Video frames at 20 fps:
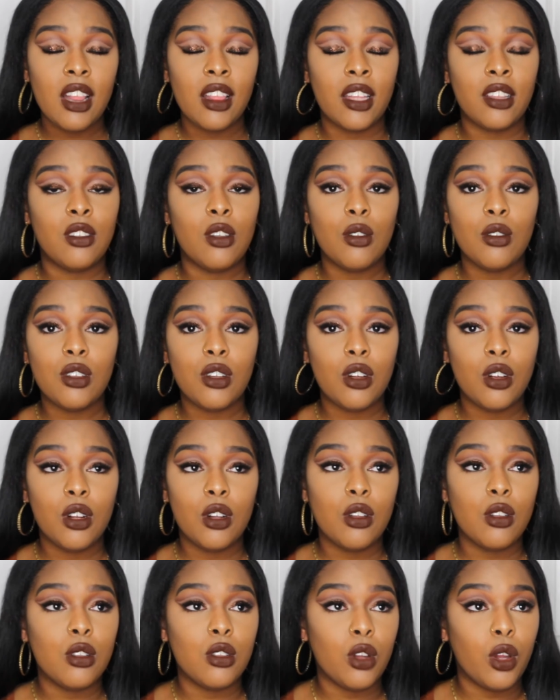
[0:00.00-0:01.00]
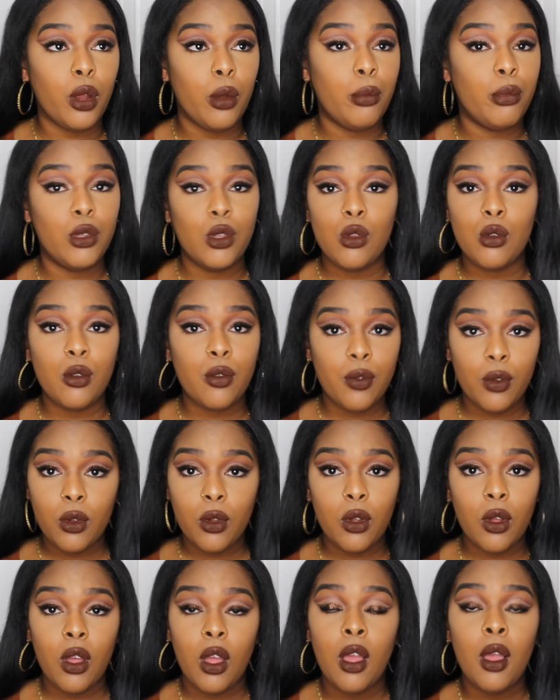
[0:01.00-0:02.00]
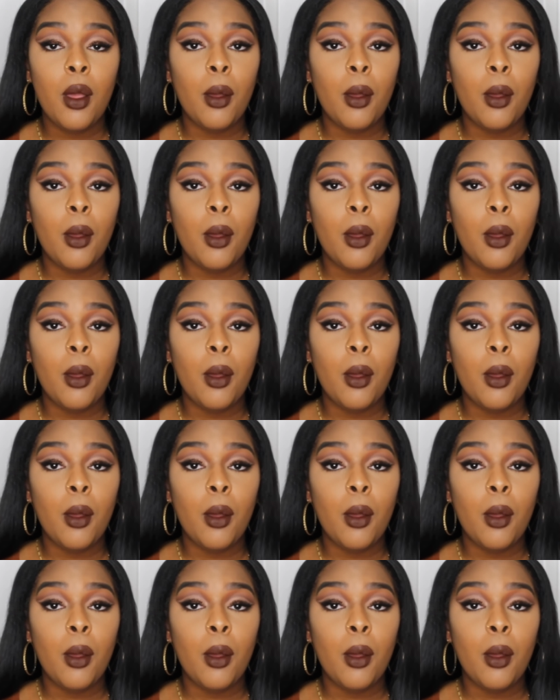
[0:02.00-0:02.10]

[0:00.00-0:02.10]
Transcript: Like those curls are beautiful,